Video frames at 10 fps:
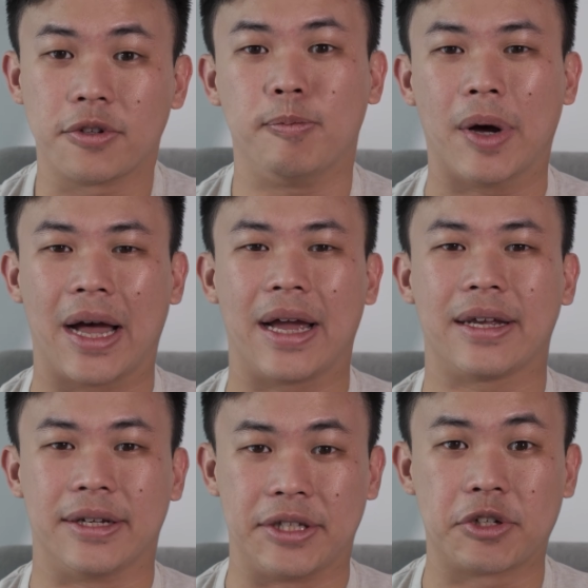to buy
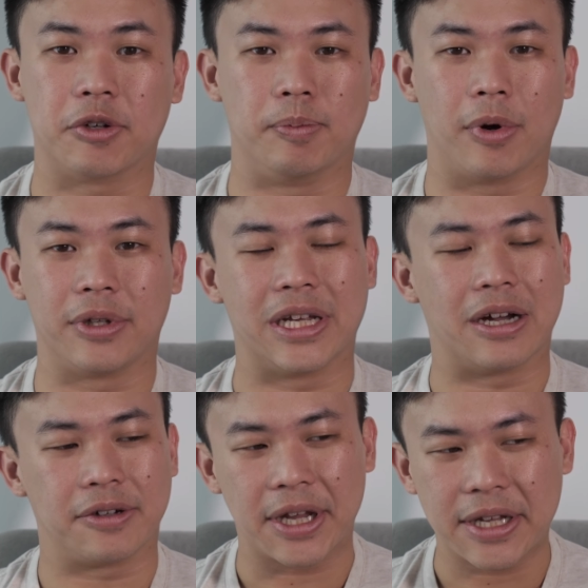a digital body
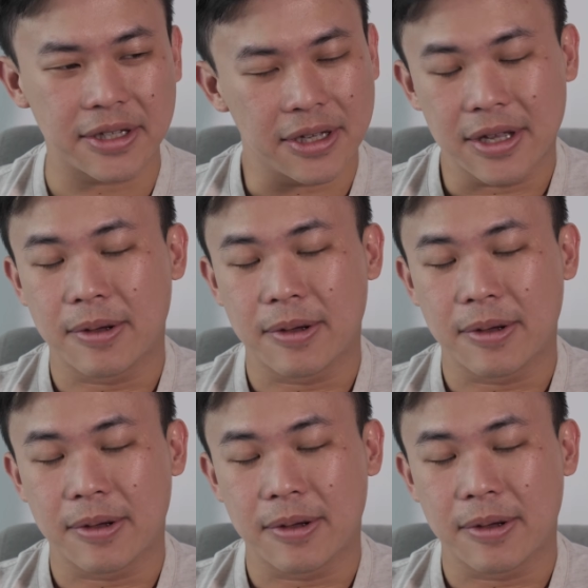nowadays,